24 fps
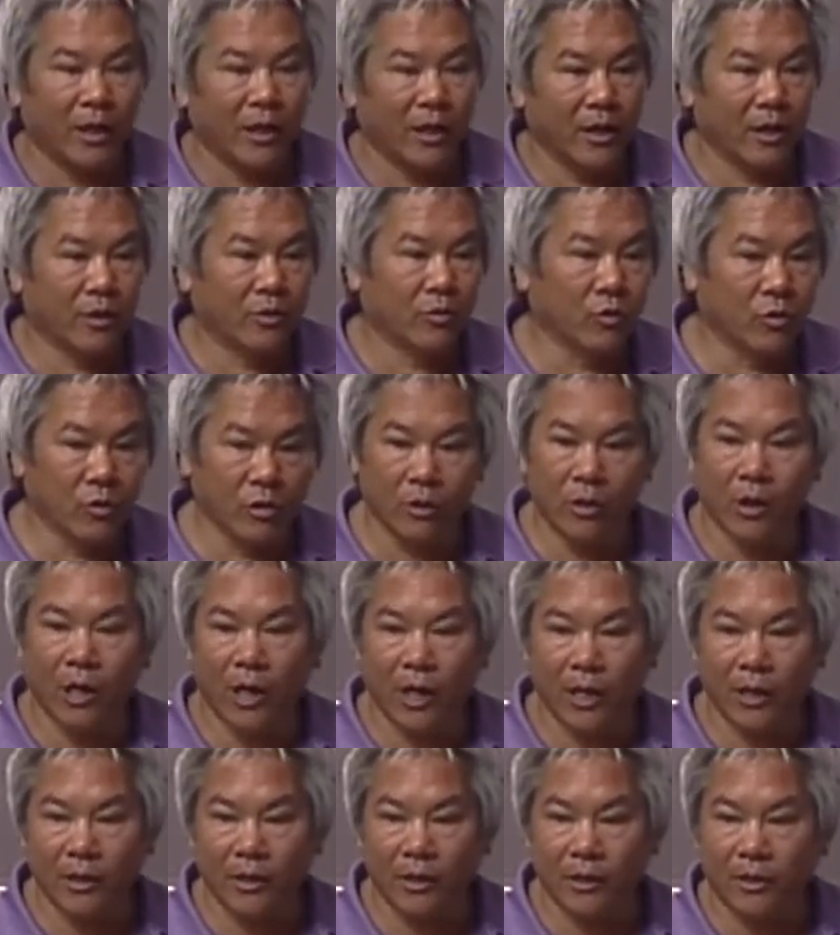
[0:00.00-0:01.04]
He grew a
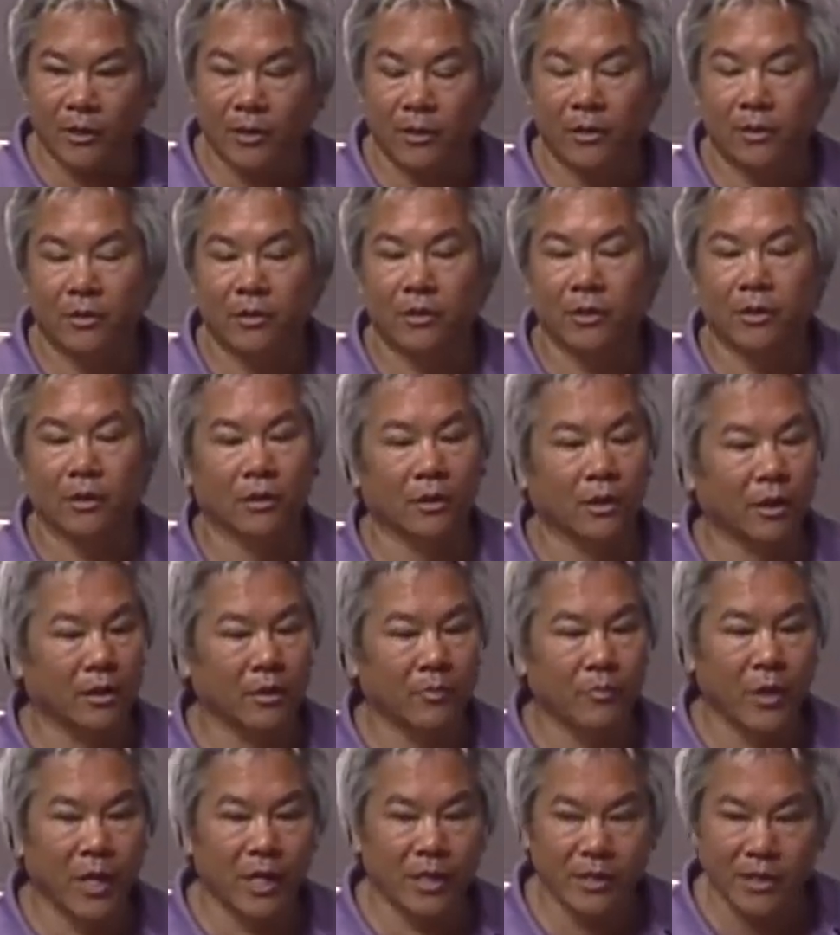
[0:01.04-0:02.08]
lot, did a lot of
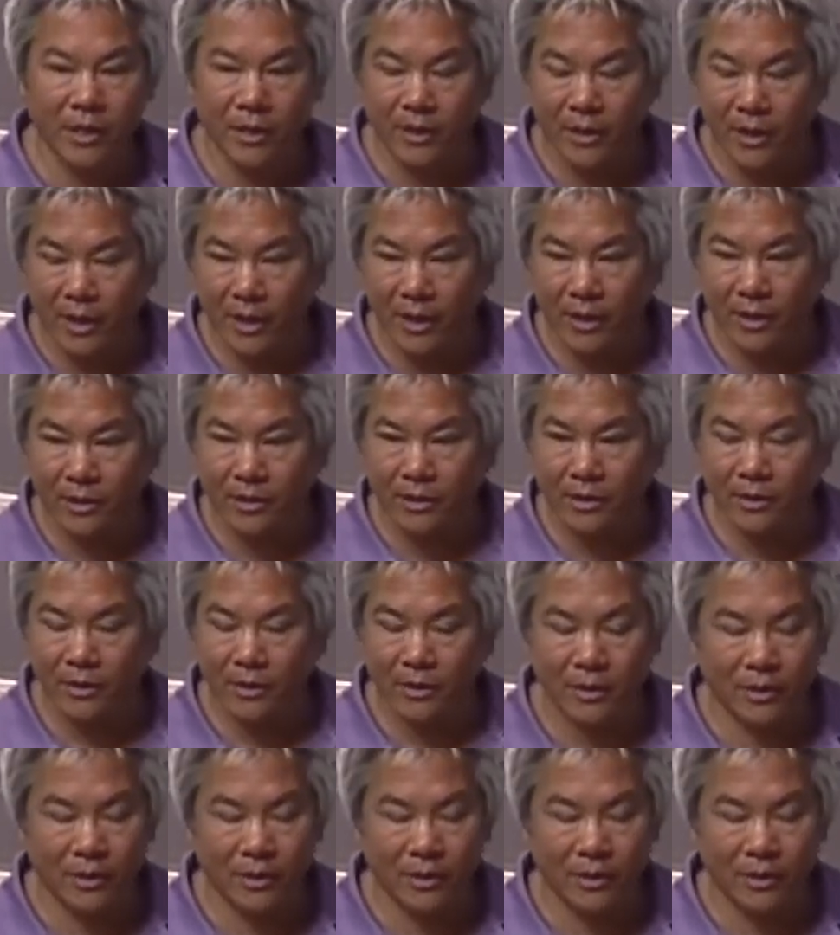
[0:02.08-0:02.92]
amazing things,